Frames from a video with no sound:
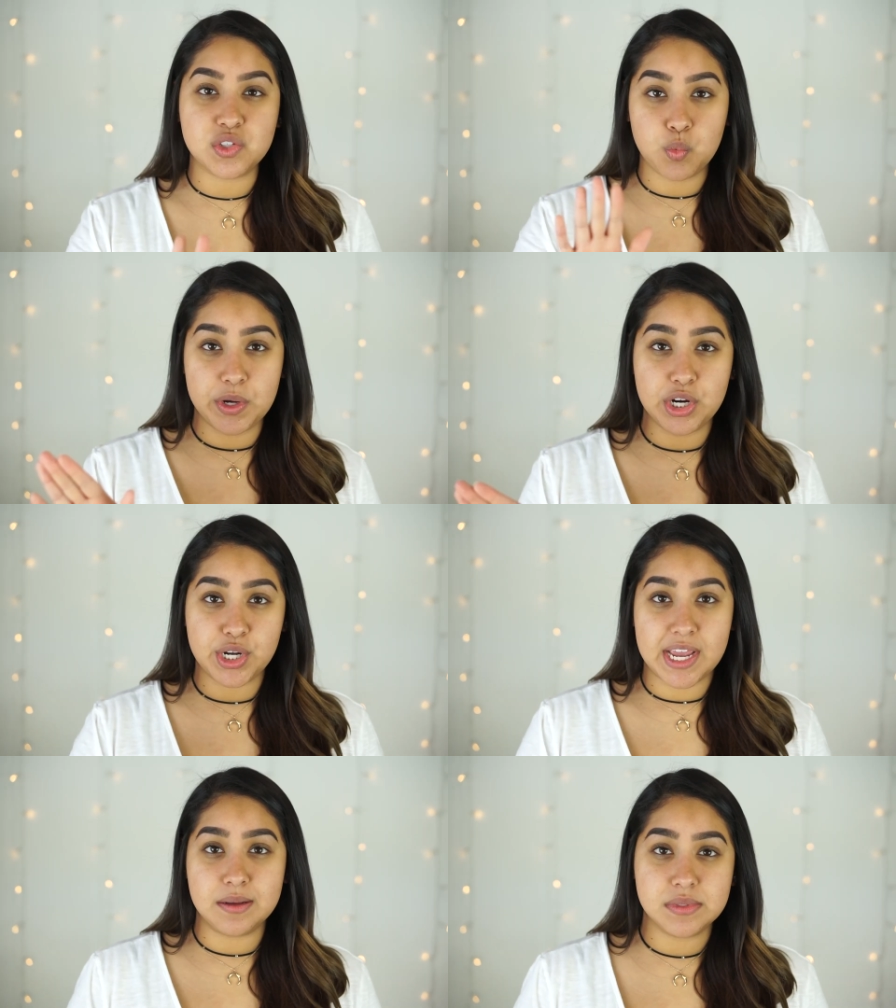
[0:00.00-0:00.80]
these
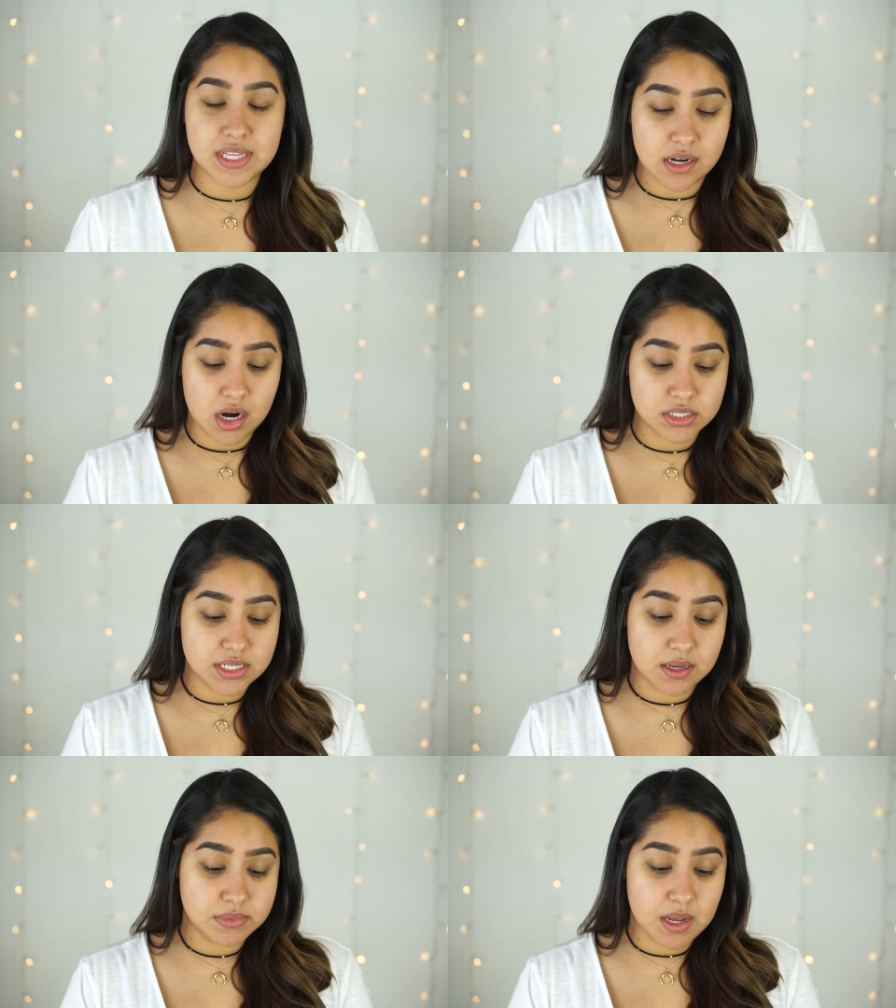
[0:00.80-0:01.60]
weird names that
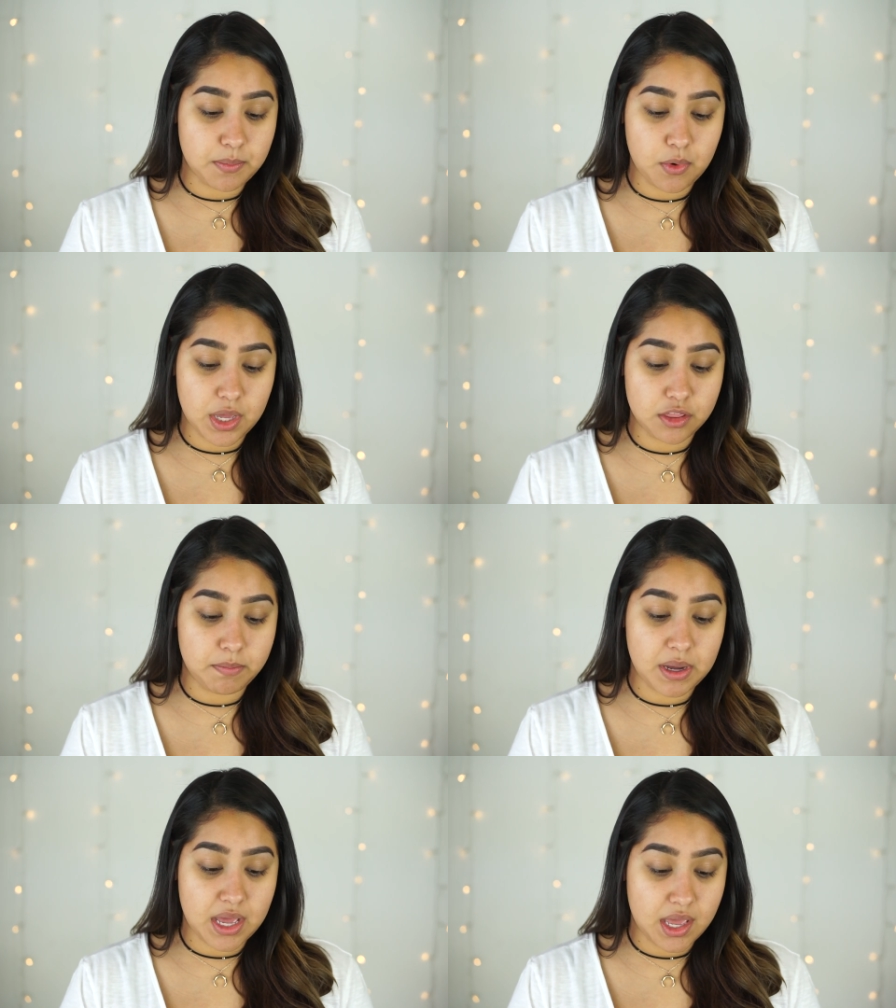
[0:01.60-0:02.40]
Nars comes up
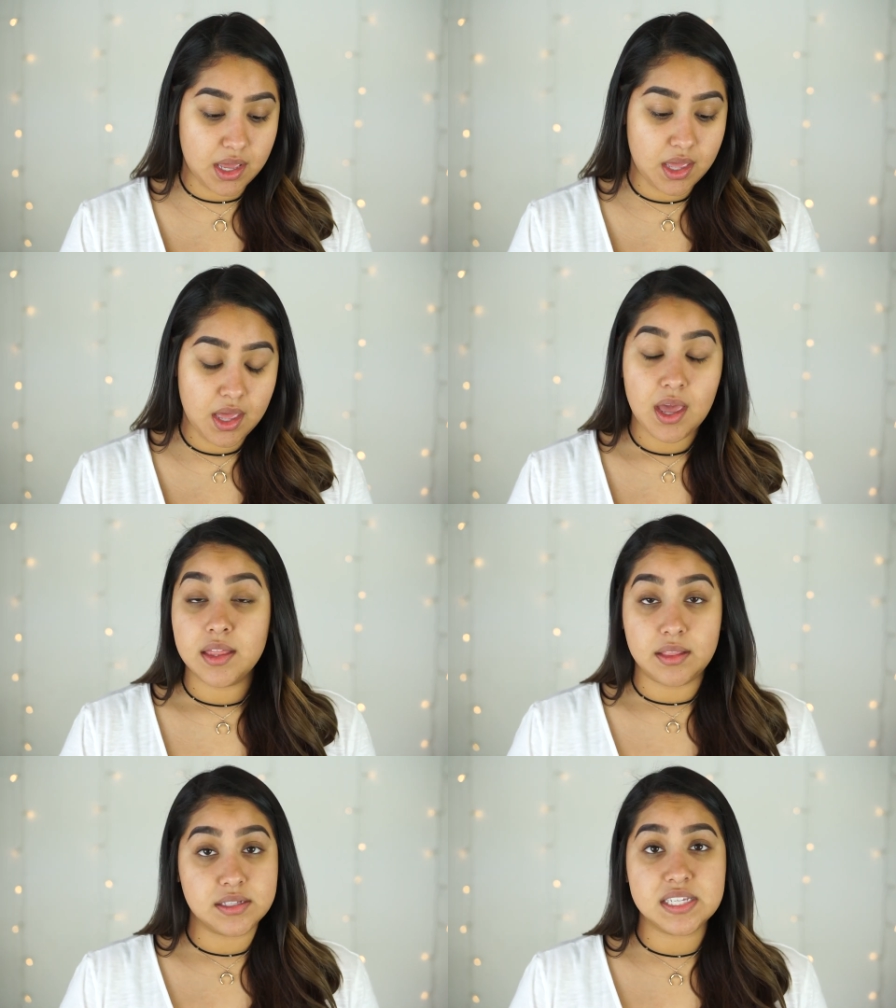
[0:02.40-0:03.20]
with, but
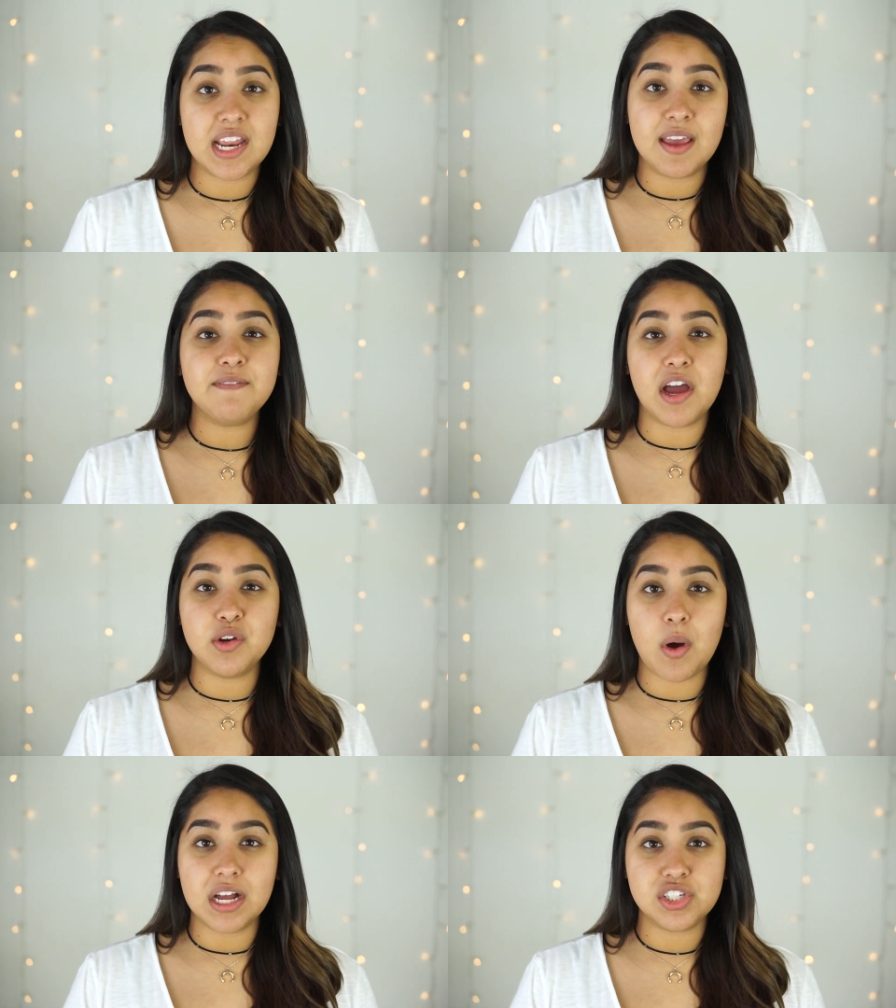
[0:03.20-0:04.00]
that's the name,
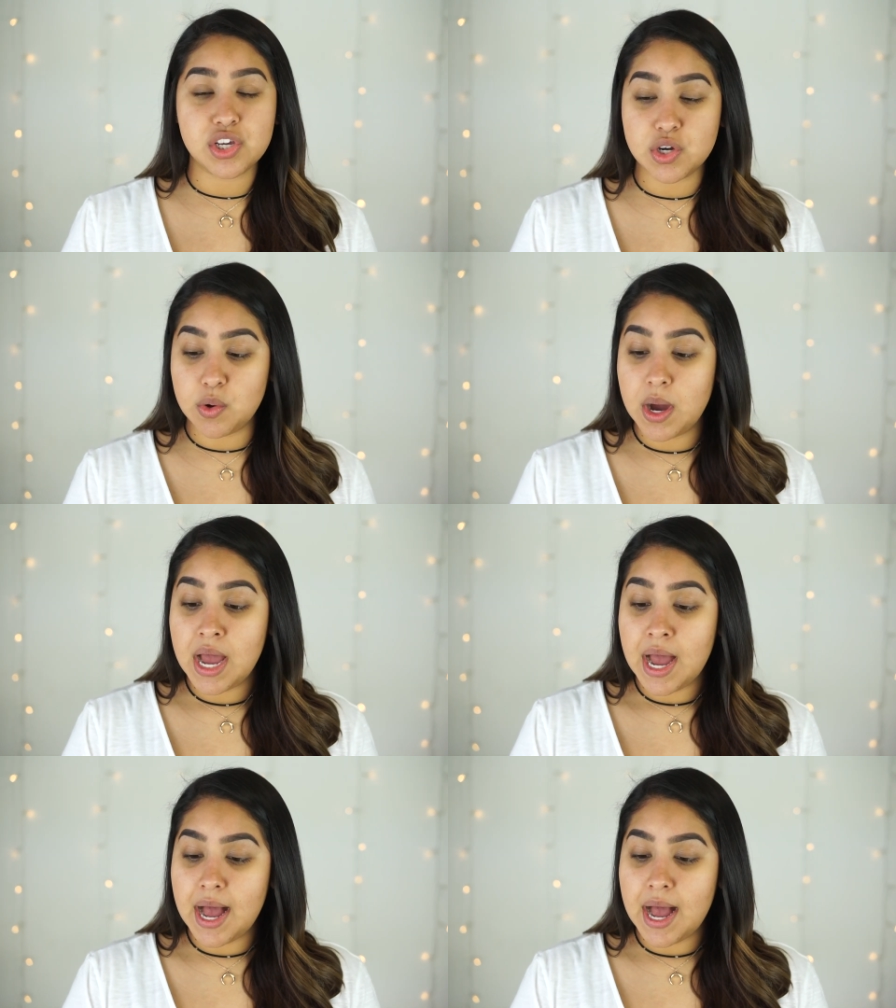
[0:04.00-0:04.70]
Vanuatu.